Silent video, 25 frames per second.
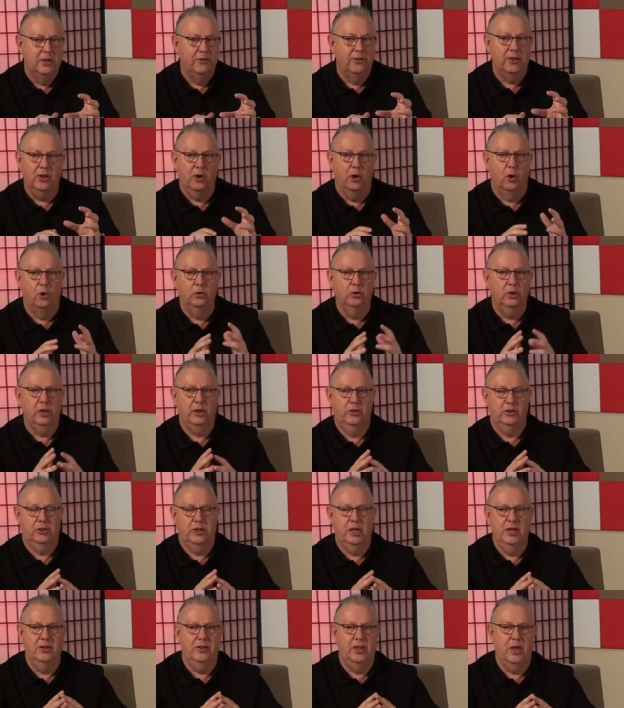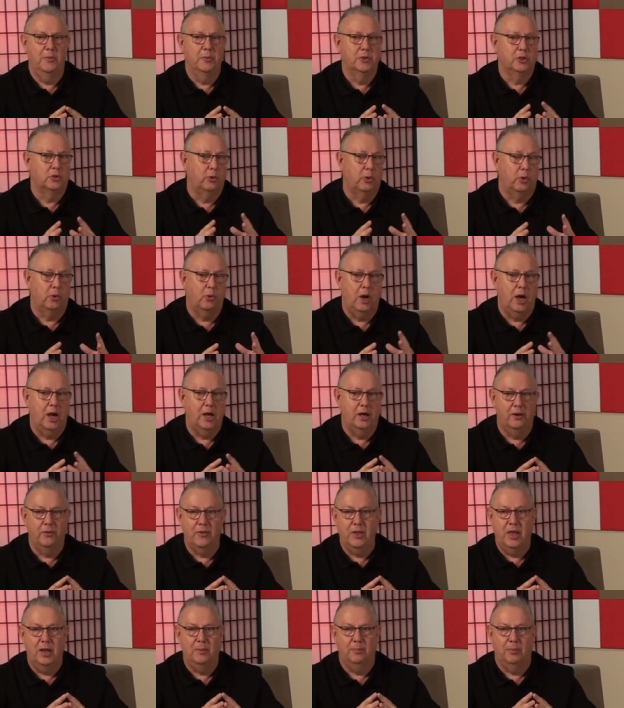the only thing that was required
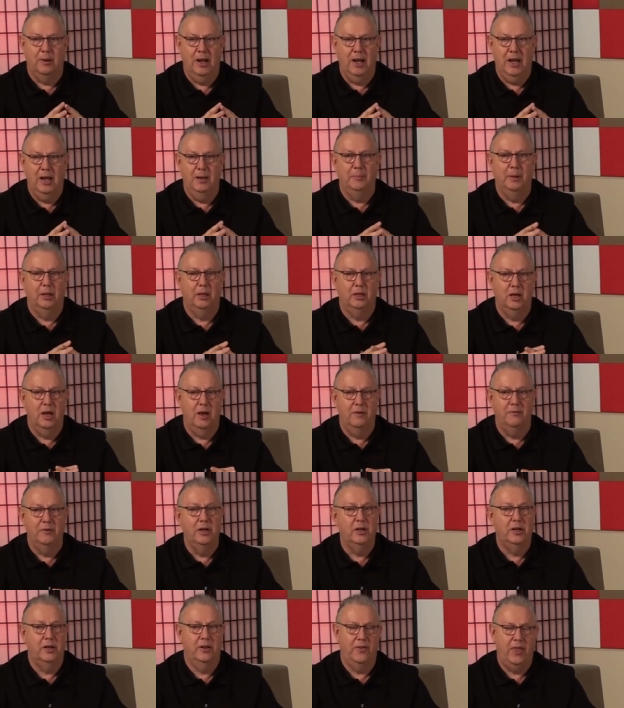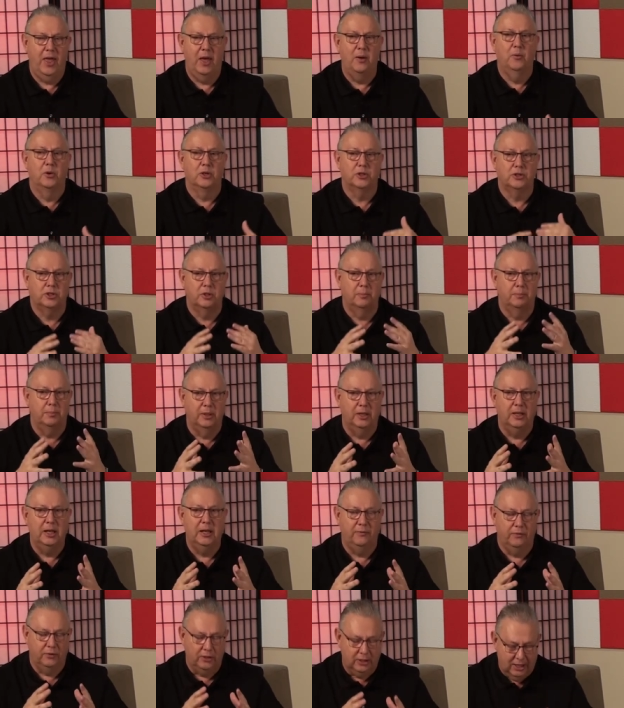of the Abrahamic covenant, and that was to
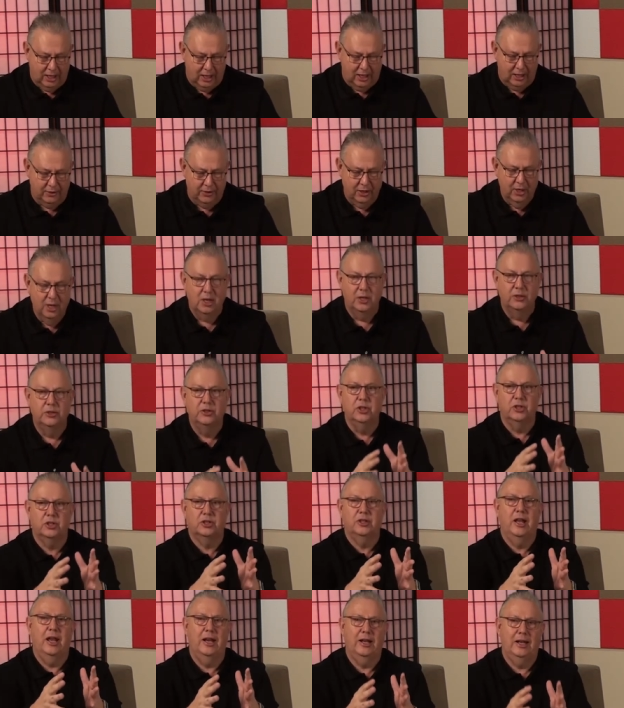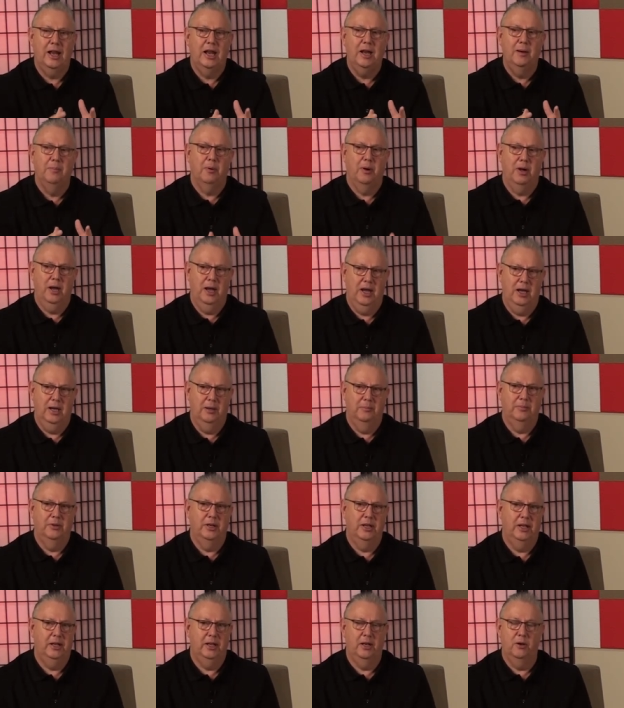believe God, just like
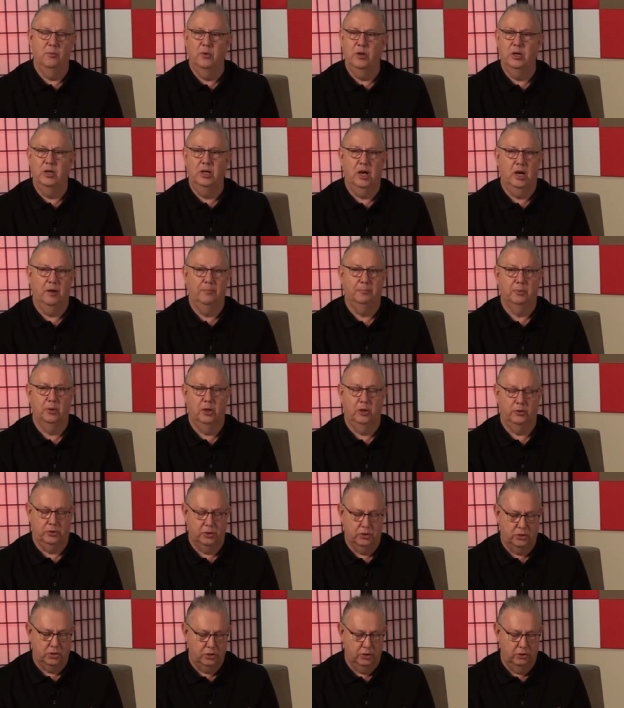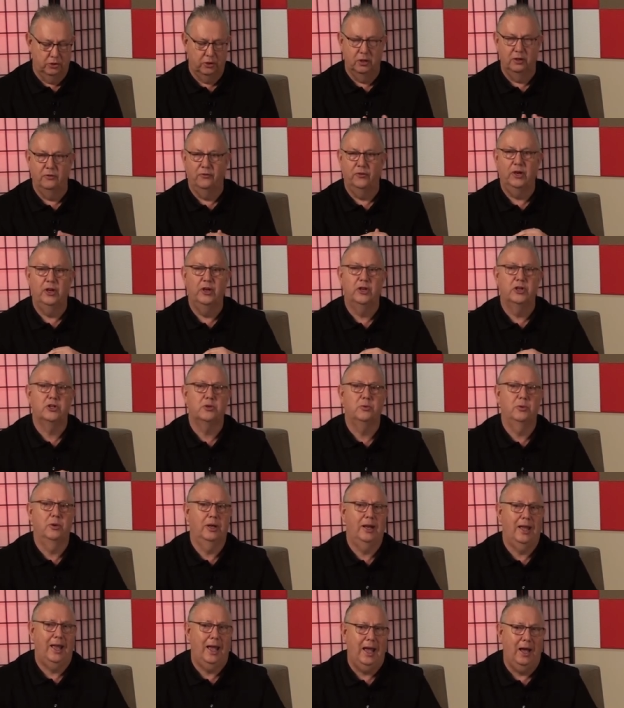Abraham did. And when God brought the children of
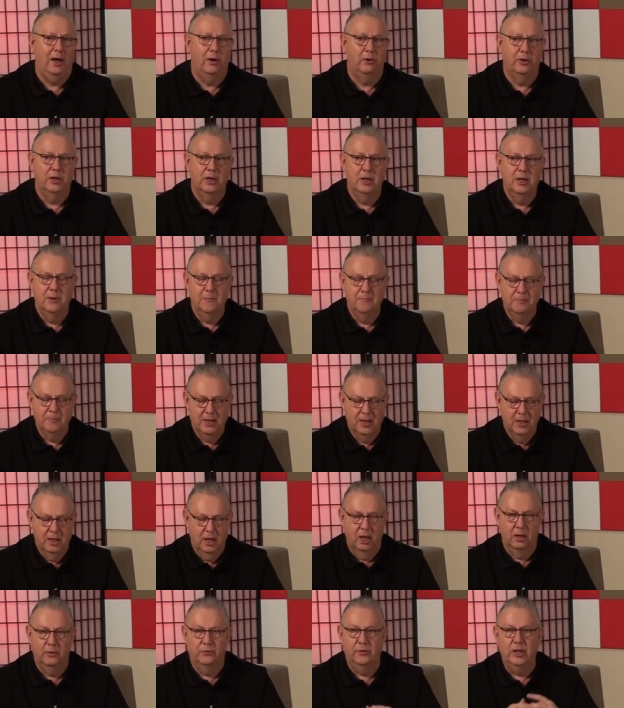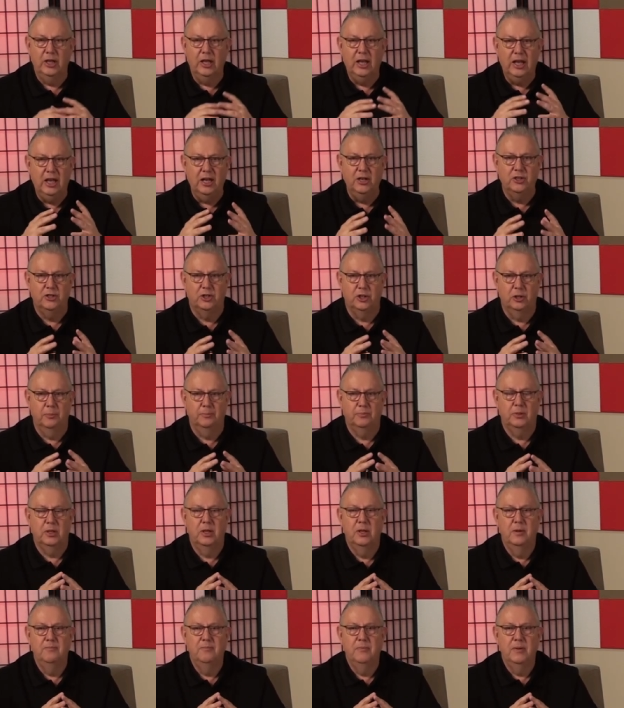Israel out of
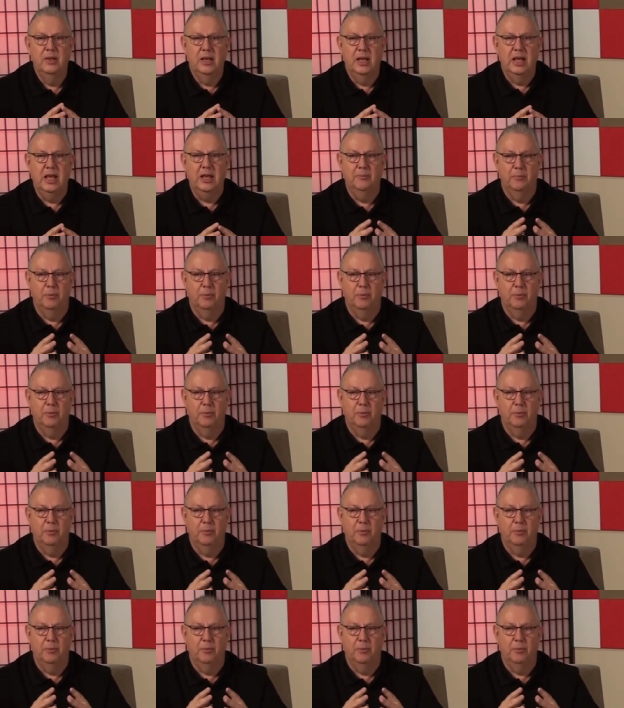Egypt, he